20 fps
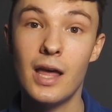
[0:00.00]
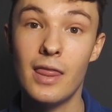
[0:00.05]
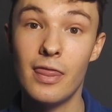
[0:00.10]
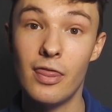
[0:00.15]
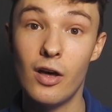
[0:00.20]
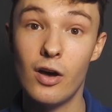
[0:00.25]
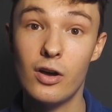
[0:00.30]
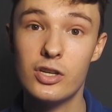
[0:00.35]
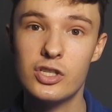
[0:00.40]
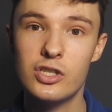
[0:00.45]

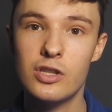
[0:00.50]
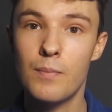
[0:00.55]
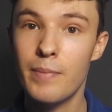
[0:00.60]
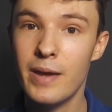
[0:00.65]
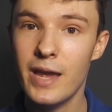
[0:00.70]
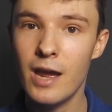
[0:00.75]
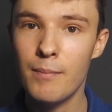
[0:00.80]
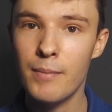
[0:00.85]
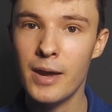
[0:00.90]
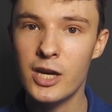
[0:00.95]
and thus the
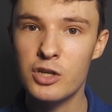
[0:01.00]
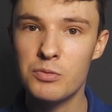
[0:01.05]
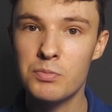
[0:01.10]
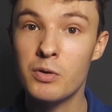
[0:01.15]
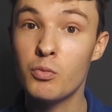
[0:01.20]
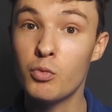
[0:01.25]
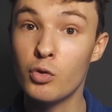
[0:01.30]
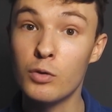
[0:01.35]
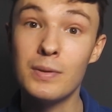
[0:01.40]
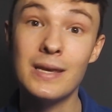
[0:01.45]
beta
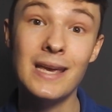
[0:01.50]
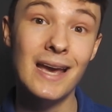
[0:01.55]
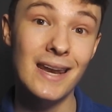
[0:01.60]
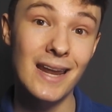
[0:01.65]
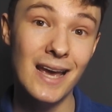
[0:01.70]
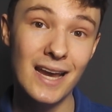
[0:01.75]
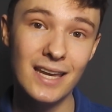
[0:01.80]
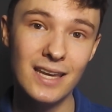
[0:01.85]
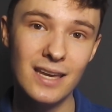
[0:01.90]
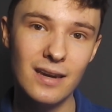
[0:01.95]
measurement would be
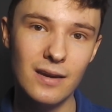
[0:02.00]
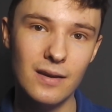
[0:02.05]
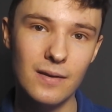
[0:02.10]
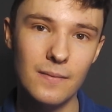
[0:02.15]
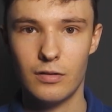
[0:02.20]
inaccurate.